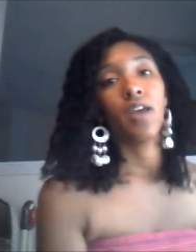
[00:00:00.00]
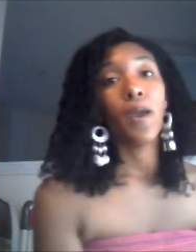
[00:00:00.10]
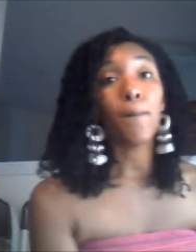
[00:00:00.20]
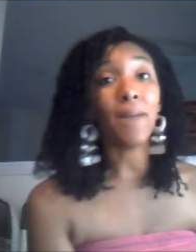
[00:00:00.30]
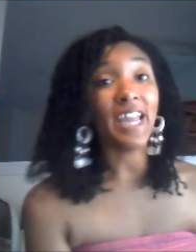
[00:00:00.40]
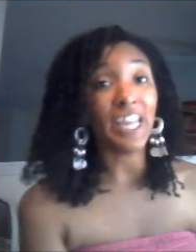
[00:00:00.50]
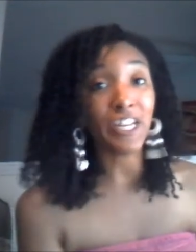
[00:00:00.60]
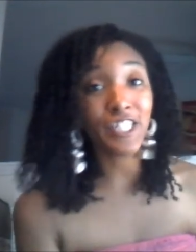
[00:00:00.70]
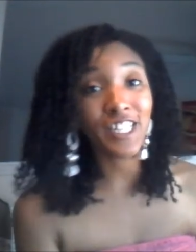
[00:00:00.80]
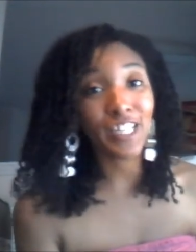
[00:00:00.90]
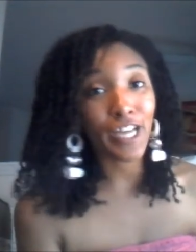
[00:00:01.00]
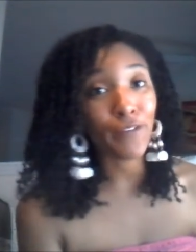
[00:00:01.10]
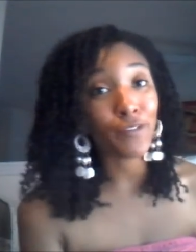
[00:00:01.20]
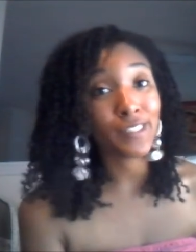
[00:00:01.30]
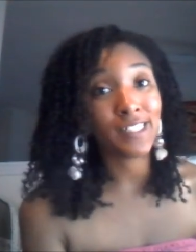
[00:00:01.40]
My energy
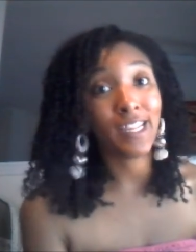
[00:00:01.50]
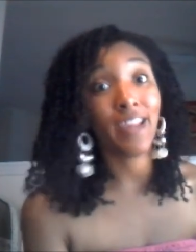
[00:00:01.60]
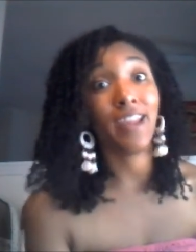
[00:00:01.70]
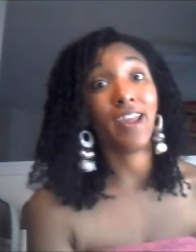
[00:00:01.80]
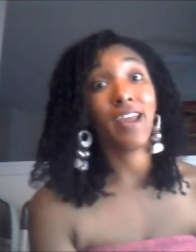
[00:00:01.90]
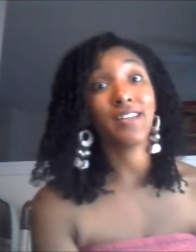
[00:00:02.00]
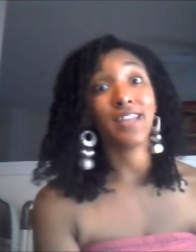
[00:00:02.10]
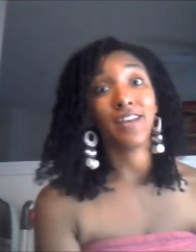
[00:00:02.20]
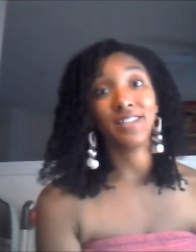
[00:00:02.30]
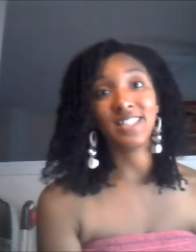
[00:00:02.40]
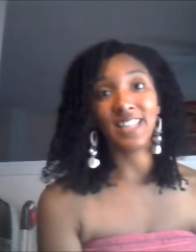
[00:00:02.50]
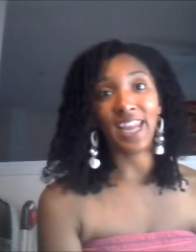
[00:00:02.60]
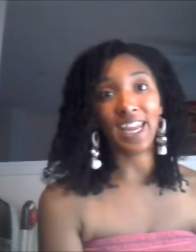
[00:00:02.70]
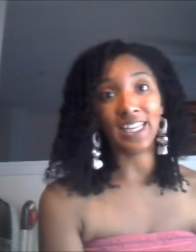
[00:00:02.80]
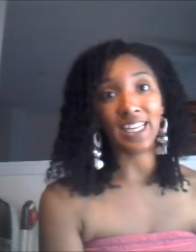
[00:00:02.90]
level today is
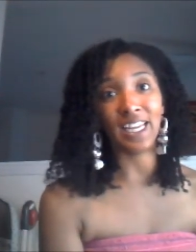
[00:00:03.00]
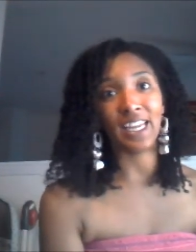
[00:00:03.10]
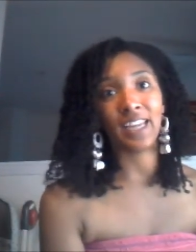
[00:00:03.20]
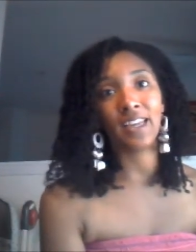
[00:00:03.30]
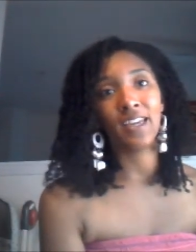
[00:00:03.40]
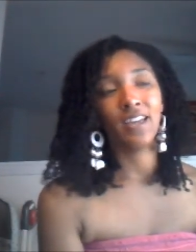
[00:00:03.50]
outstanding.